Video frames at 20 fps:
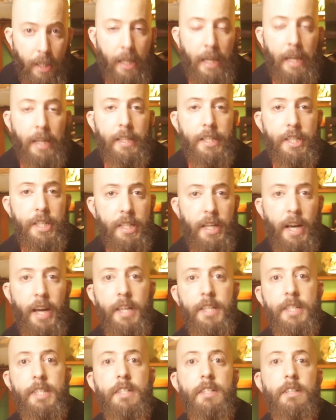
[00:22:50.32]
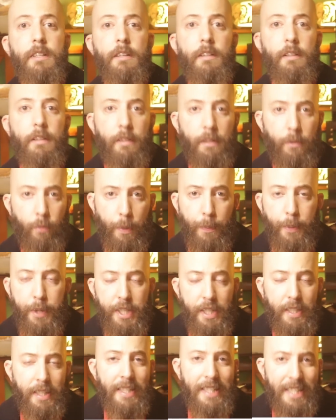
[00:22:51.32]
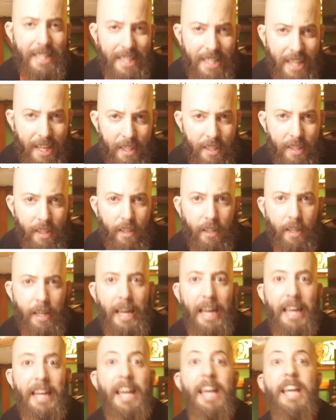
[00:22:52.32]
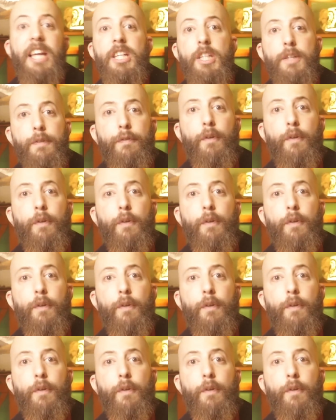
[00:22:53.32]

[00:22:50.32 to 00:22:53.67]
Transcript: In this case, represented Satan in his